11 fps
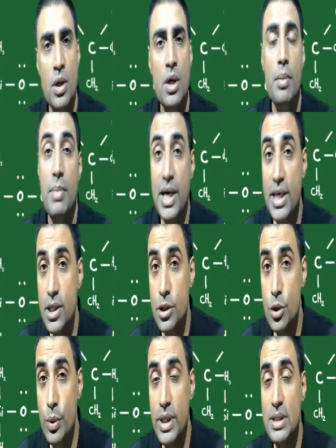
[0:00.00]
My dear
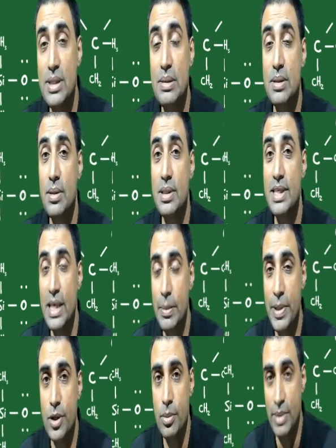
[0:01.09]
students, keep
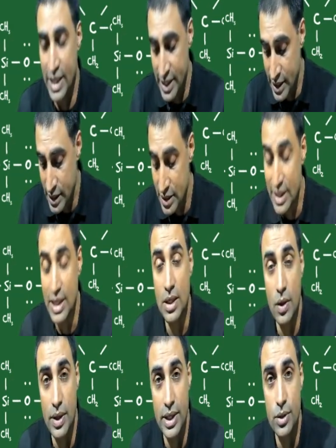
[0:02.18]
in your mind that according to